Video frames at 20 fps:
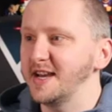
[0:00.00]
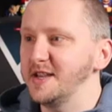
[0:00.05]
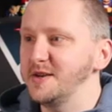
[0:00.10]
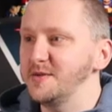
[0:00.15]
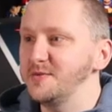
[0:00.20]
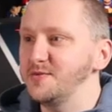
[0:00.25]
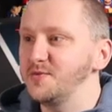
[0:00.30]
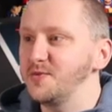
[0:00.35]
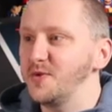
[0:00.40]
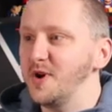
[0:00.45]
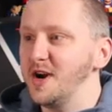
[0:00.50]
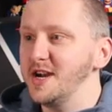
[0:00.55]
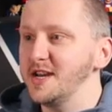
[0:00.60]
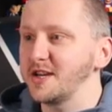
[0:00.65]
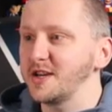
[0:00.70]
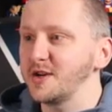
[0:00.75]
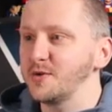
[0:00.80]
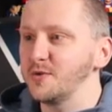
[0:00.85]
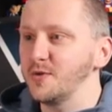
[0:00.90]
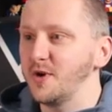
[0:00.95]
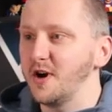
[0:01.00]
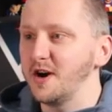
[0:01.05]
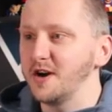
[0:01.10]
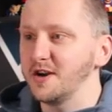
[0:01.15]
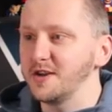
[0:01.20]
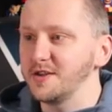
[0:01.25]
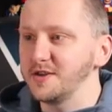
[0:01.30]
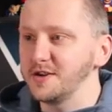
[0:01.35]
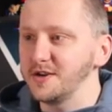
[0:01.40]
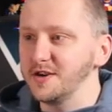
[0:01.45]
and Y who
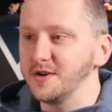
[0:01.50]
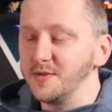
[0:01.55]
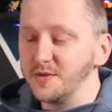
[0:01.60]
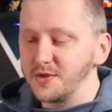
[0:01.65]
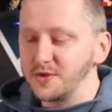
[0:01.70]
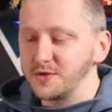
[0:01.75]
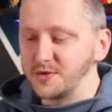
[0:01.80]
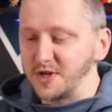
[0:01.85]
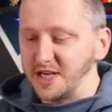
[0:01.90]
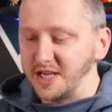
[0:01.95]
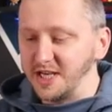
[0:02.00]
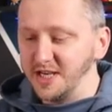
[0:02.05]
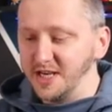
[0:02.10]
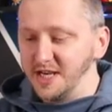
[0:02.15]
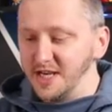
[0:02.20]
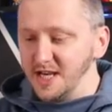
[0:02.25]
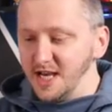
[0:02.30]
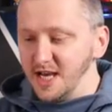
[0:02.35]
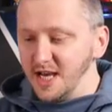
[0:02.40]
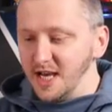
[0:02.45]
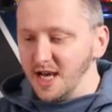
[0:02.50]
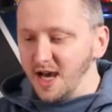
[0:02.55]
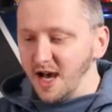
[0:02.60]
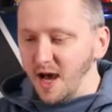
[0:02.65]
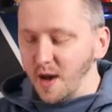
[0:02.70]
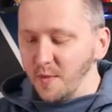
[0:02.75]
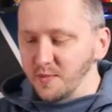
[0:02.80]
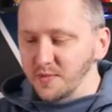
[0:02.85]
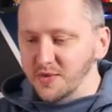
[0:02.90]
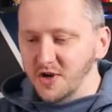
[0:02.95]
are the three
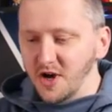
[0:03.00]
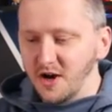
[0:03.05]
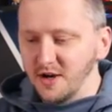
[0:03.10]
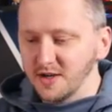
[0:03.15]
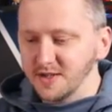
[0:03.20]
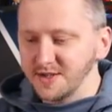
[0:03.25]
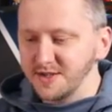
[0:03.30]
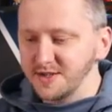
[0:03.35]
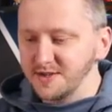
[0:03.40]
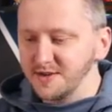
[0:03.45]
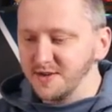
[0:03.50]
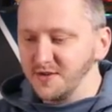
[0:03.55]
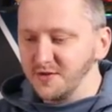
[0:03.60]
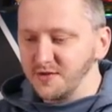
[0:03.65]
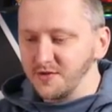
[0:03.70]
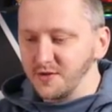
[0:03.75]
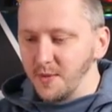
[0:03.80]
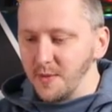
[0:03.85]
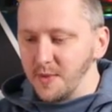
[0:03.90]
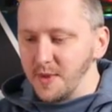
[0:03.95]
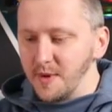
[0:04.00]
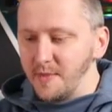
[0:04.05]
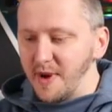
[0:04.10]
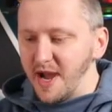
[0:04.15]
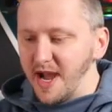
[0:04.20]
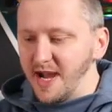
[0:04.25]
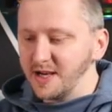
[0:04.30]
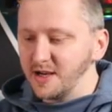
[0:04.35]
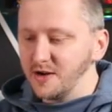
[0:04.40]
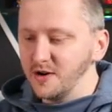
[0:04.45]
Um, cards from the
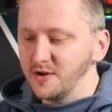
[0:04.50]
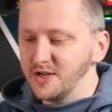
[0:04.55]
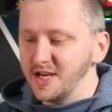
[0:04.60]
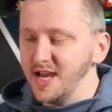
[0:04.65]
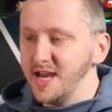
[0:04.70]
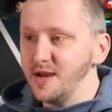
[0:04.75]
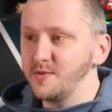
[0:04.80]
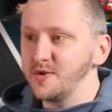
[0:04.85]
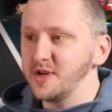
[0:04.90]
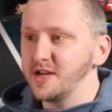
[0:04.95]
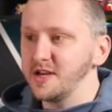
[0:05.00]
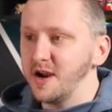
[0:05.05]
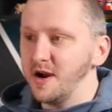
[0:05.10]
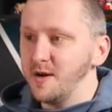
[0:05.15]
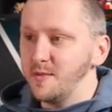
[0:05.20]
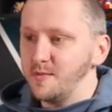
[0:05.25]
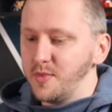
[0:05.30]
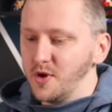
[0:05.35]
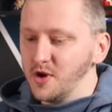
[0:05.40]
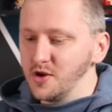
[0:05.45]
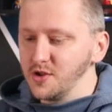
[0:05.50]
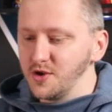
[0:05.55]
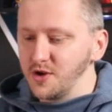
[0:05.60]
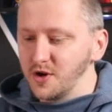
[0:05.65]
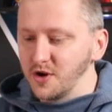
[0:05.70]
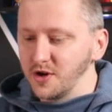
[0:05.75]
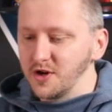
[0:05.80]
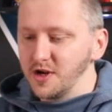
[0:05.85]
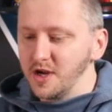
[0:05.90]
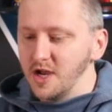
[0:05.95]
back. Okay, we got
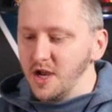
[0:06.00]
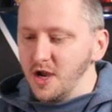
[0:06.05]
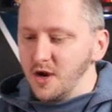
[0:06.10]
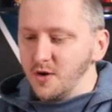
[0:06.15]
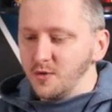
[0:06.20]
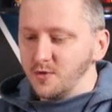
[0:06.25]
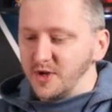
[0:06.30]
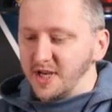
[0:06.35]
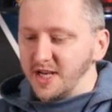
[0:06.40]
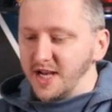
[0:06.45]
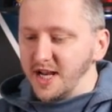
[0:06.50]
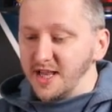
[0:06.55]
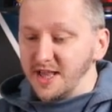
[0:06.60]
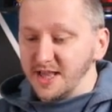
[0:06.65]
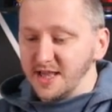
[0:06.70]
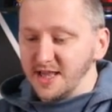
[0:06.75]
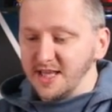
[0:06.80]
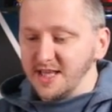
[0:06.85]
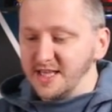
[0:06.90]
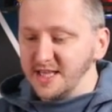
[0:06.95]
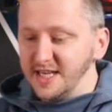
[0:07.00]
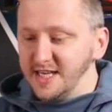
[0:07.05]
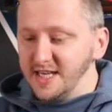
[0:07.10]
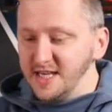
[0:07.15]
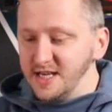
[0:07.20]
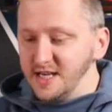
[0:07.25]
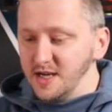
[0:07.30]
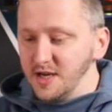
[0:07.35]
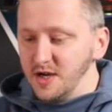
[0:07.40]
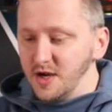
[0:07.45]
Baldur, we got
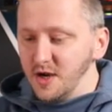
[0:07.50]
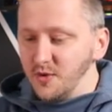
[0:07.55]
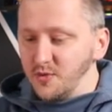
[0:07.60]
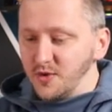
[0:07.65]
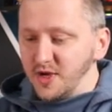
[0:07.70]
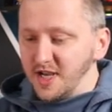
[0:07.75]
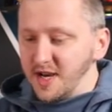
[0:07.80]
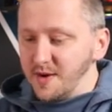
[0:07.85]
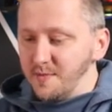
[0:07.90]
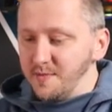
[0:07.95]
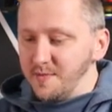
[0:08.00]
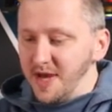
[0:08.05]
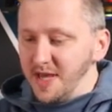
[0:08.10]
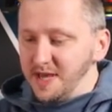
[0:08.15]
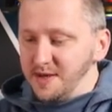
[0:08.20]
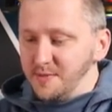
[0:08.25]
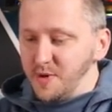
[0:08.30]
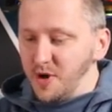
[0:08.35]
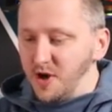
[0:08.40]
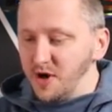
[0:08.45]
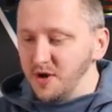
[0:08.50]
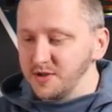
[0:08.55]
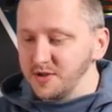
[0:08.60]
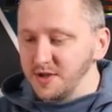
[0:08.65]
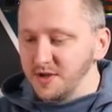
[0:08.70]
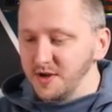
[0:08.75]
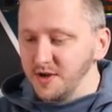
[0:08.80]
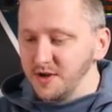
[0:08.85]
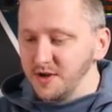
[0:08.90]
Lily, we got Metapod,